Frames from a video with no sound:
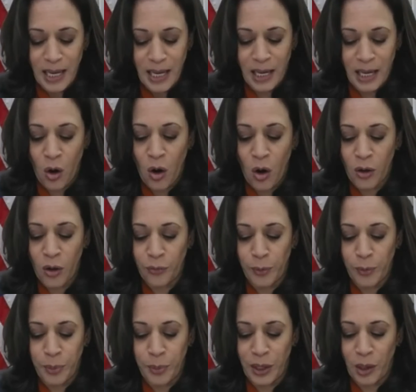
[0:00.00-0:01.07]
and called
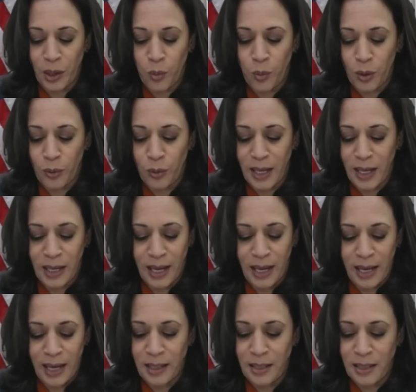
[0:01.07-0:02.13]
for putting, quote, an
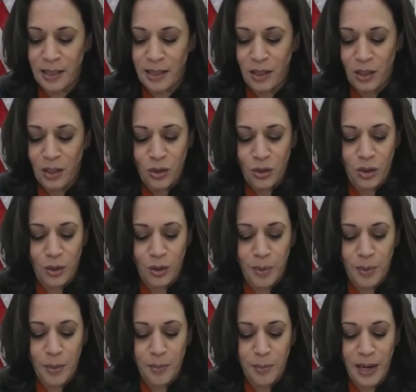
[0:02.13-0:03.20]
end to the
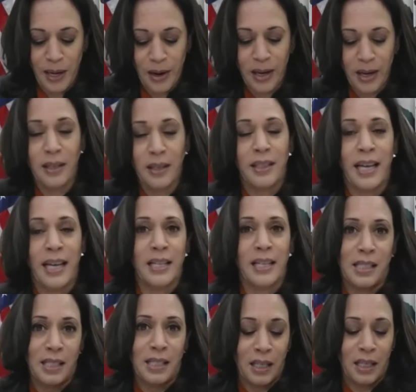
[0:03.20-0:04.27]
barbaric
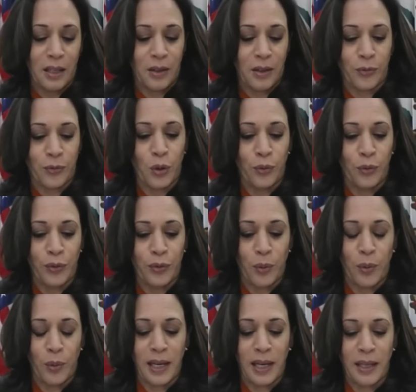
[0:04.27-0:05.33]
legacy of Roe v.
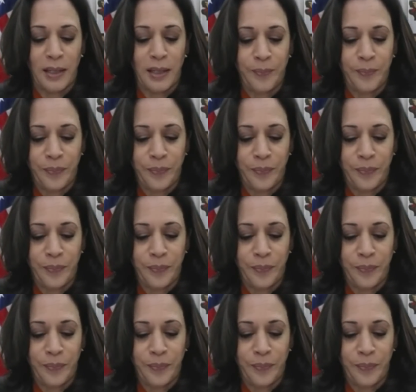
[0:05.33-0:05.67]
Wade.